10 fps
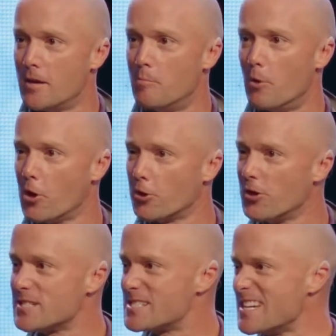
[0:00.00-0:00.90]

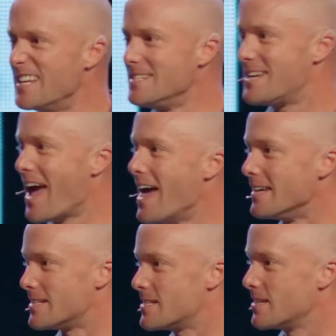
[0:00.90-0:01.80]
murderous
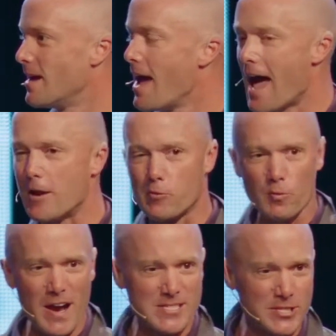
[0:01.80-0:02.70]
intent, and
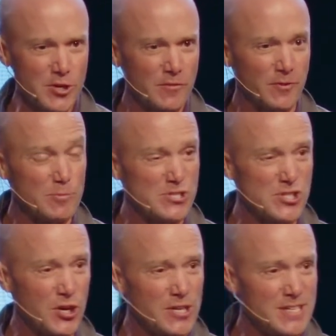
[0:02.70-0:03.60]
rescue from
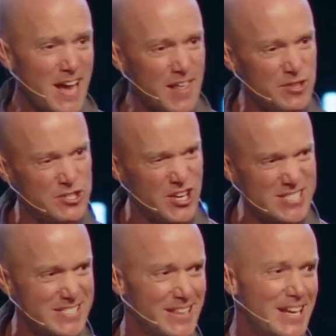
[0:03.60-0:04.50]
certain death
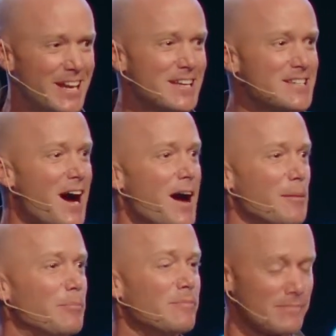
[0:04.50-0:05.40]
just in the nick of time.